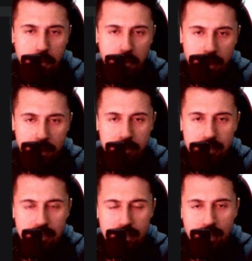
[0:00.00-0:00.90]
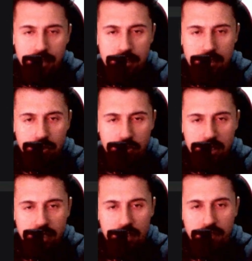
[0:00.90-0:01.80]
payment status
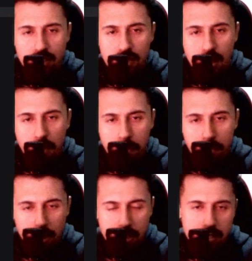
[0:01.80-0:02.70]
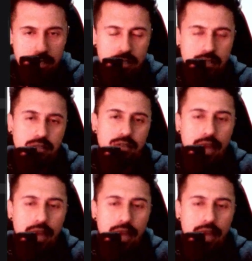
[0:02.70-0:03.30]
receives processed.